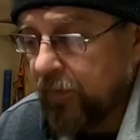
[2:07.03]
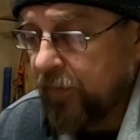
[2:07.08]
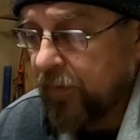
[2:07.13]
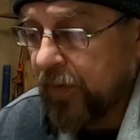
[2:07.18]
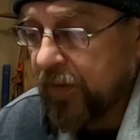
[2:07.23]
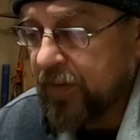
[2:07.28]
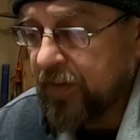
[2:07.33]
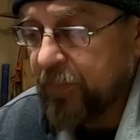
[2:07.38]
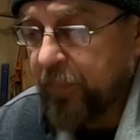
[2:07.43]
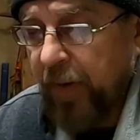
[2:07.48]

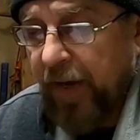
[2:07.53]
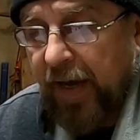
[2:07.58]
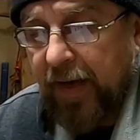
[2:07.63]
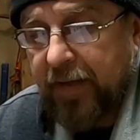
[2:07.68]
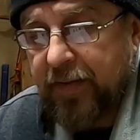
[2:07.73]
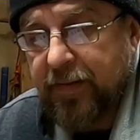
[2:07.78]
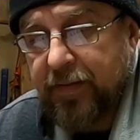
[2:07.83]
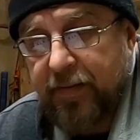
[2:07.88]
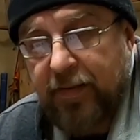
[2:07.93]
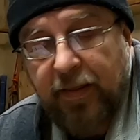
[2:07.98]
the
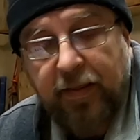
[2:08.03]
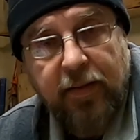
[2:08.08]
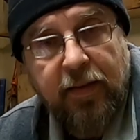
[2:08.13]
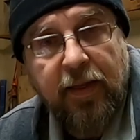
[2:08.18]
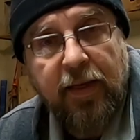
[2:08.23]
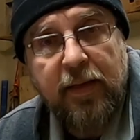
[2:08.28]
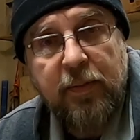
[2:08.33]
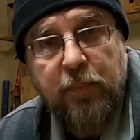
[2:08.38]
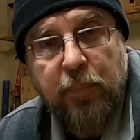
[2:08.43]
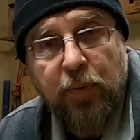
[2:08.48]
specs that
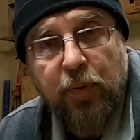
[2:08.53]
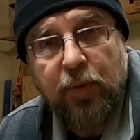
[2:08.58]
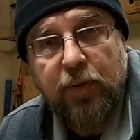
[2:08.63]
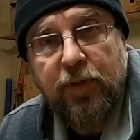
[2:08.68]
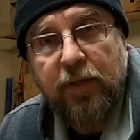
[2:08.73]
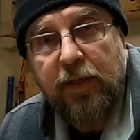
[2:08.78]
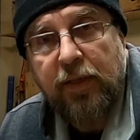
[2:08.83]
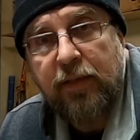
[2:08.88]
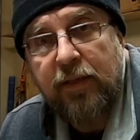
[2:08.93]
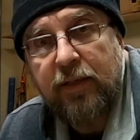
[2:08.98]
they
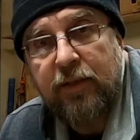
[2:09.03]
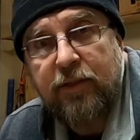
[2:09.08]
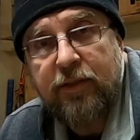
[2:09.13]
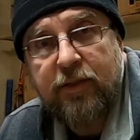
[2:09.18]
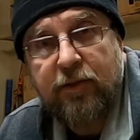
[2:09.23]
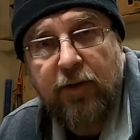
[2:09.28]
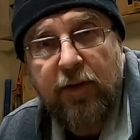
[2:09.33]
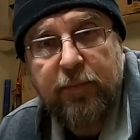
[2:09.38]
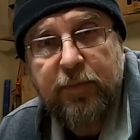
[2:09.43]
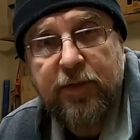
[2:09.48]
put in the
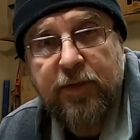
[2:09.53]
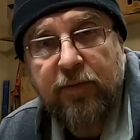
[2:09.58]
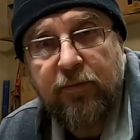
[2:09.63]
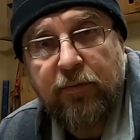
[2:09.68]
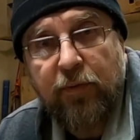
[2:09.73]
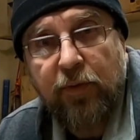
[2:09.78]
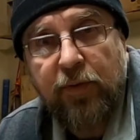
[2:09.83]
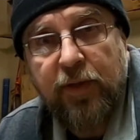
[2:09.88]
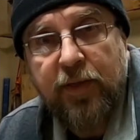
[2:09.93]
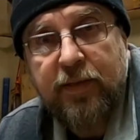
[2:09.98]
description
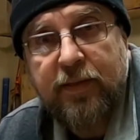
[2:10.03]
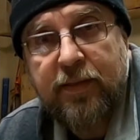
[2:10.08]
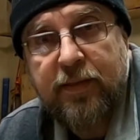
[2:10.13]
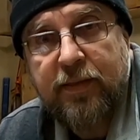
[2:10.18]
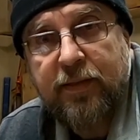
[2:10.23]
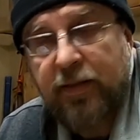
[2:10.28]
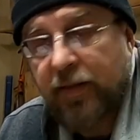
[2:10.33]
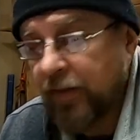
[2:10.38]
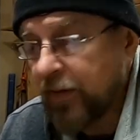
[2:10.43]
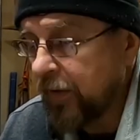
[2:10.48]
for
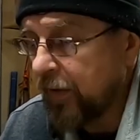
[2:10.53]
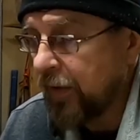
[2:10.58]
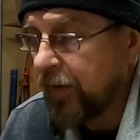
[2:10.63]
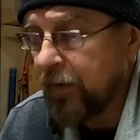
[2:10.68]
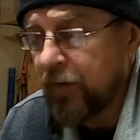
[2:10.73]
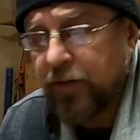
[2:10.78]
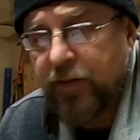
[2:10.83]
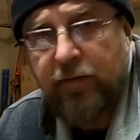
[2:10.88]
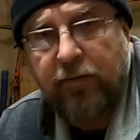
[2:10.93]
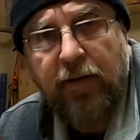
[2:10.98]
this uh,
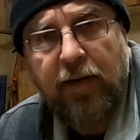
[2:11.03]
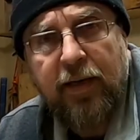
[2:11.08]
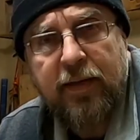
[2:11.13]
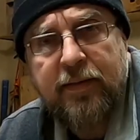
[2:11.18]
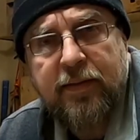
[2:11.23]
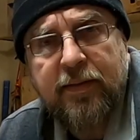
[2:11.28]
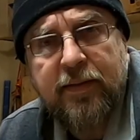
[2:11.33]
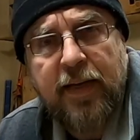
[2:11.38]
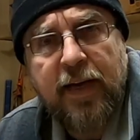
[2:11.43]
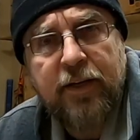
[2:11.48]
little
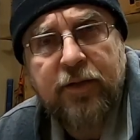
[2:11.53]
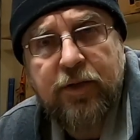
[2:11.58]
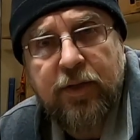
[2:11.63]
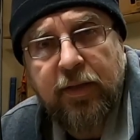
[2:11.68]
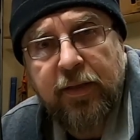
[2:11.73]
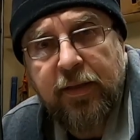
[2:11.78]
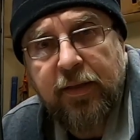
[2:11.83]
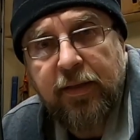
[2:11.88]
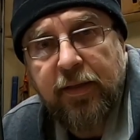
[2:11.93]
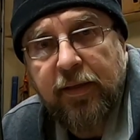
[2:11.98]
device is
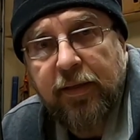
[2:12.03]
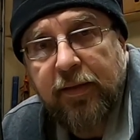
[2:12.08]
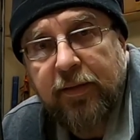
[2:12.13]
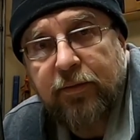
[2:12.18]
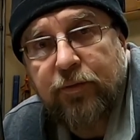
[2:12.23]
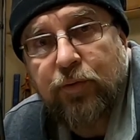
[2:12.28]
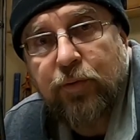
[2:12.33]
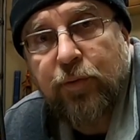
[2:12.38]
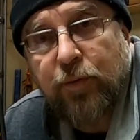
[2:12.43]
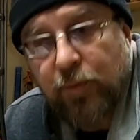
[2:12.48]
actually uh,
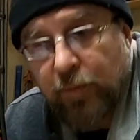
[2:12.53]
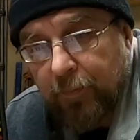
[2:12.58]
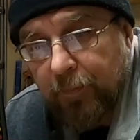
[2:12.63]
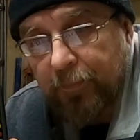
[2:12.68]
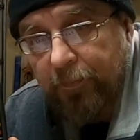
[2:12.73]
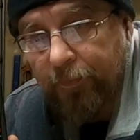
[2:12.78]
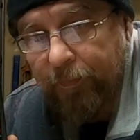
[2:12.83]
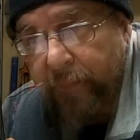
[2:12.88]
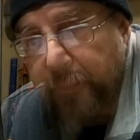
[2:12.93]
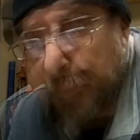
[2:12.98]
true.
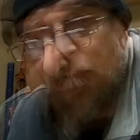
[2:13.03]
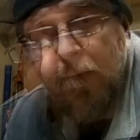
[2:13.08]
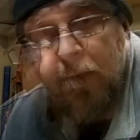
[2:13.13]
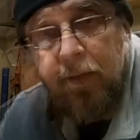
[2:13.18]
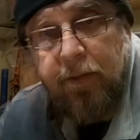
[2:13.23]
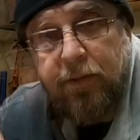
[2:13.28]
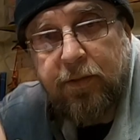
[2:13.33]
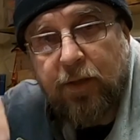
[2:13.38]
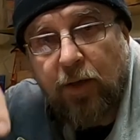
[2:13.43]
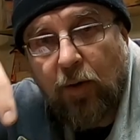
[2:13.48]

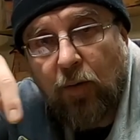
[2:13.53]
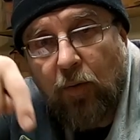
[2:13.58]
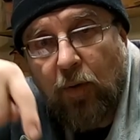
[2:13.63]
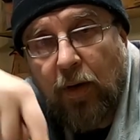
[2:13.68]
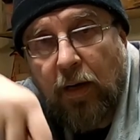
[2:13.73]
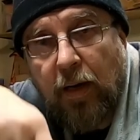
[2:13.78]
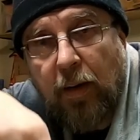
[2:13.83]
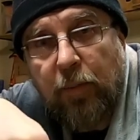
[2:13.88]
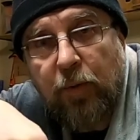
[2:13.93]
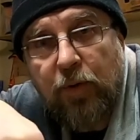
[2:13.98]
So
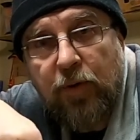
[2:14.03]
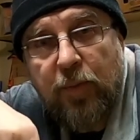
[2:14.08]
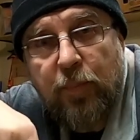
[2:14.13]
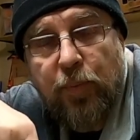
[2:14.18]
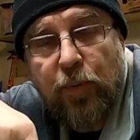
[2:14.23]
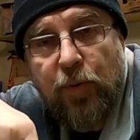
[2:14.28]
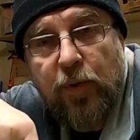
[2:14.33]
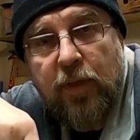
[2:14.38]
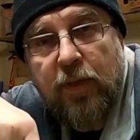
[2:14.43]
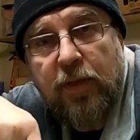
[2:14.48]
I'm going to
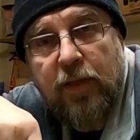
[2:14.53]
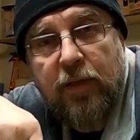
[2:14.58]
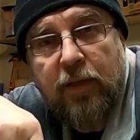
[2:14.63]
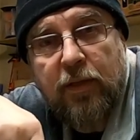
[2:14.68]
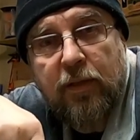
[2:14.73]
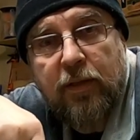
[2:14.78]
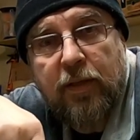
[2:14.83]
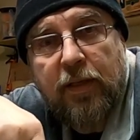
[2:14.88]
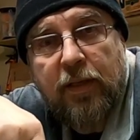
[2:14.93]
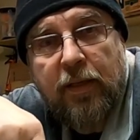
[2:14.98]
put a
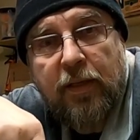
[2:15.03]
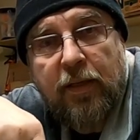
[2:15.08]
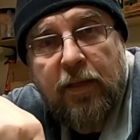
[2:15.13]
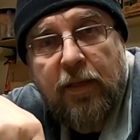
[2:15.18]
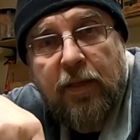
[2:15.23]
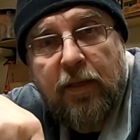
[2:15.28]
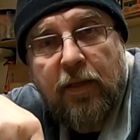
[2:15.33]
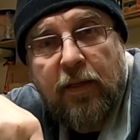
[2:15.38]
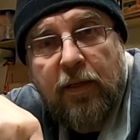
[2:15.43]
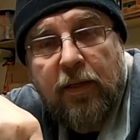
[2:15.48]
little
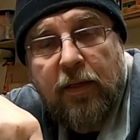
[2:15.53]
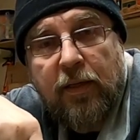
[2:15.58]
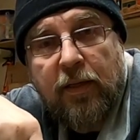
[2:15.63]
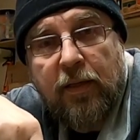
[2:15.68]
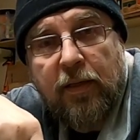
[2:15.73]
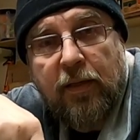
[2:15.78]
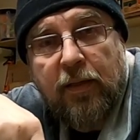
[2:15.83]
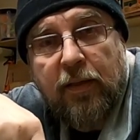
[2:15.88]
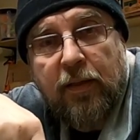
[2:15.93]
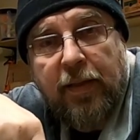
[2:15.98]

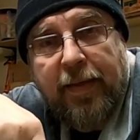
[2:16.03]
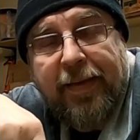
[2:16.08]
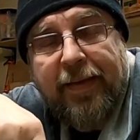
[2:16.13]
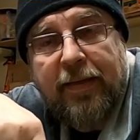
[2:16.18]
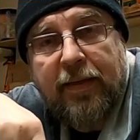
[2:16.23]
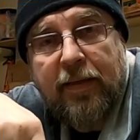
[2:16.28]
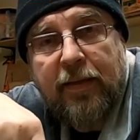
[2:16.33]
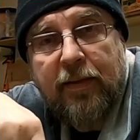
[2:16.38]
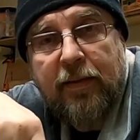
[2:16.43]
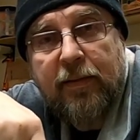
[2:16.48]
uh,
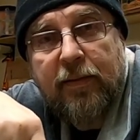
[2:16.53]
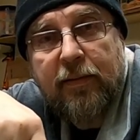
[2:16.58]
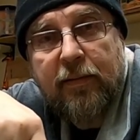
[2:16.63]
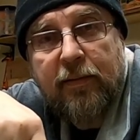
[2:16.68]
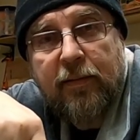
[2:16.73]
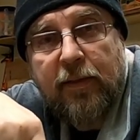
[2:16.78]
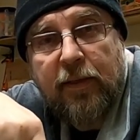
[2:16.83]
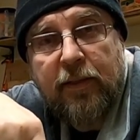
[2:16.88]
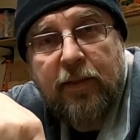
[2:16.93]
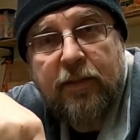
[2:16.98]
link
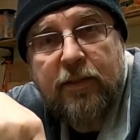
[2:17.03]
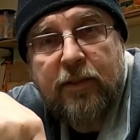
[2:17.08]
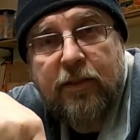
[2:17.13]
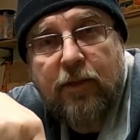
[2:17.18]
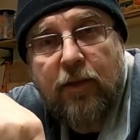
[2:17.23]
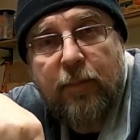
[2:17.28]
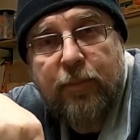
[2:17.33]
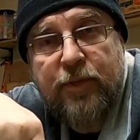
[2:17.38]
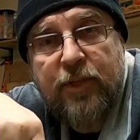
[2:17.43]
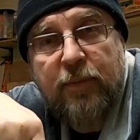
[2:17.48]
in the
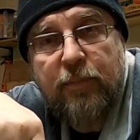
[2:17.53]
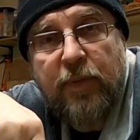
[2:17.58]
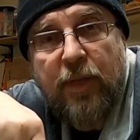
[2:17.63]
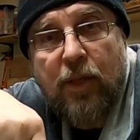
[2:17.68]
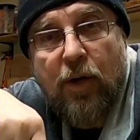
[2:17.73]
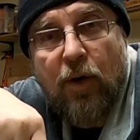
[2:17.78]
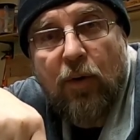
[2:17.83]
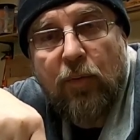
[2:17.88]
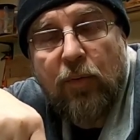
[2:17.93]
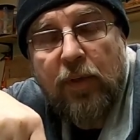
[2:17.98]
description
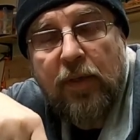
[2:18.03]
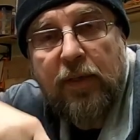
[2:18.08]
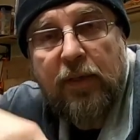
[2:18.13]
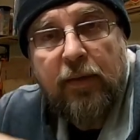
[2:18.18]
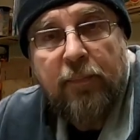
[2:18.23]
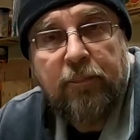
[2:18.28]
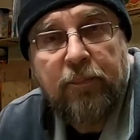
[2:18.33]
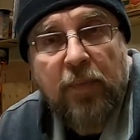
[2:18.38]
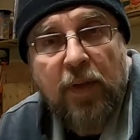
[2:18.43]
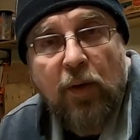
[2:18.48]
below
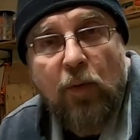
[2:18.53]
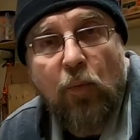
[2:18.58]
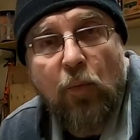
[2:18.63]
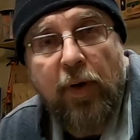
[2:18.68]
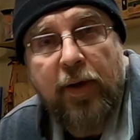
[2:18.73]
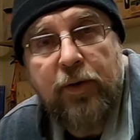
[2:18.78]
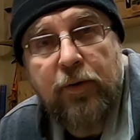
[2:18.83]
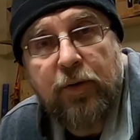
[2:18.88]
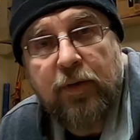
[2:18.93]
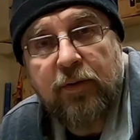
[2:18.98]

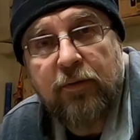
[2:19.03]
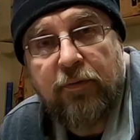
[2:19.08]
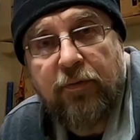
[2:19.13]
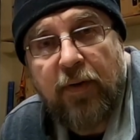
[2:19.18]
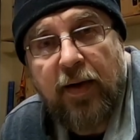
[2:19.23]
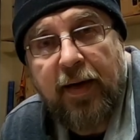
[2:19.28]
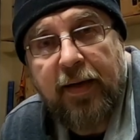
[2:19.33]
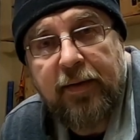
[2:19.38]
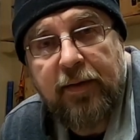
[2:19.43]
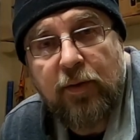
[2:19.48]
where you can
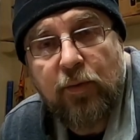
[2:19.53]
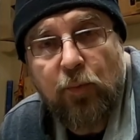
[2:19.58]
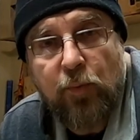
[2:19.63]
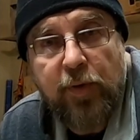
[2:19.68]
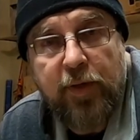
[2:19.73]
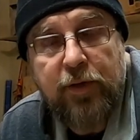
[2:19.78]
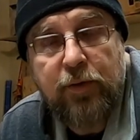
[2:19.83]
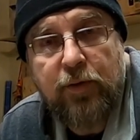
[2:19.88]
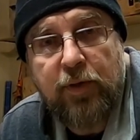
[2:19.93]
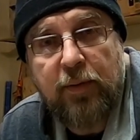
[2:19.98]
find and
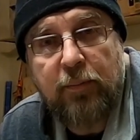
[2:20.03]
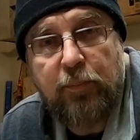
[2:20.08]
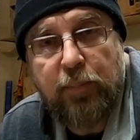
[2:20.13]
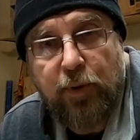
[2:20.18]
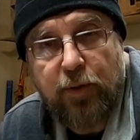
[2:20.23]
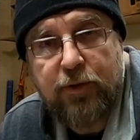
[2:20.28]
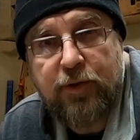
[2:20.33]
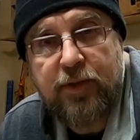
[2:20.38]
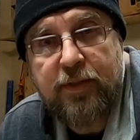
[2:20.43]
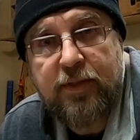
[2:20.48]
where you can
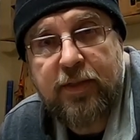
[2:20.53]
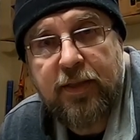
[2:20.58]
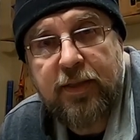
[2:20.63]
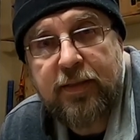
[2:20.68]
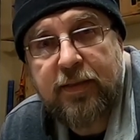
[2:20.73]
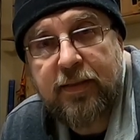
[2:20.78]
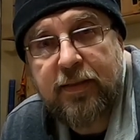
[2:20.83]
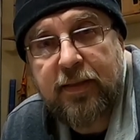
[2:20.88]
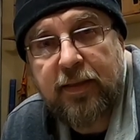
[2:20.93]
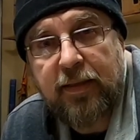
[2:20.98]
purchase
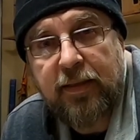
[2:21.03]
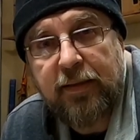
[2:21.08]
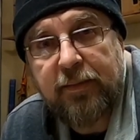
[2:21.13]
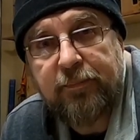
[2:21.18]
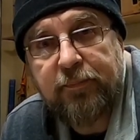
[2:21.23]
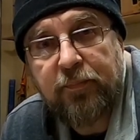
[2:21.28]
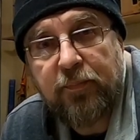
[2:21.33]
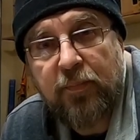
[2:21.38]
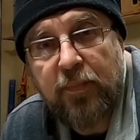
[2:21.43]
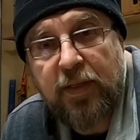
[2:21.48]
this
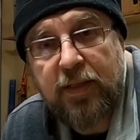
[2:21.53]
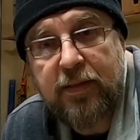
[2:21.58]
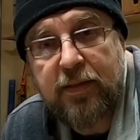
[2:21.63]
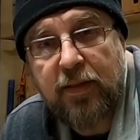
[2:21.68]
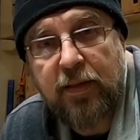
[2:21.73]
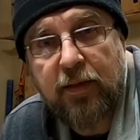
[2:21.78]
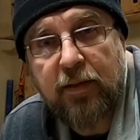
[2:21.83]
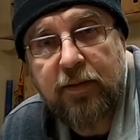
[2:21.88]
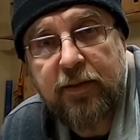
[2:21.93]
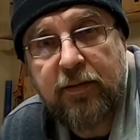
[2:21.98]
this
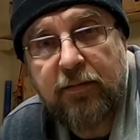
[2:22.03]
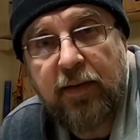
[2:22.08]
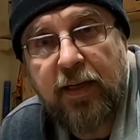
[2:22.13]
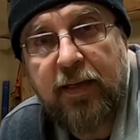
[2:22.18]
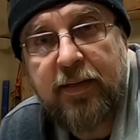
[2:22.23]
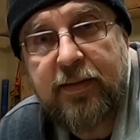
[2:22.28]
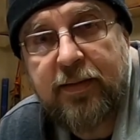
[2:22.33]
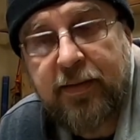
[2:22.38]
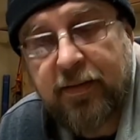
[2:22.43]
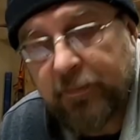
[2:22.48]
little
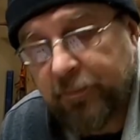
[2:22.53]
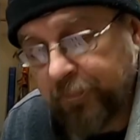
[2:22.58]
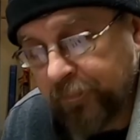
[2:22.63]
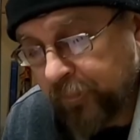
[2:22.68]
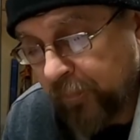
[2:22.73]
device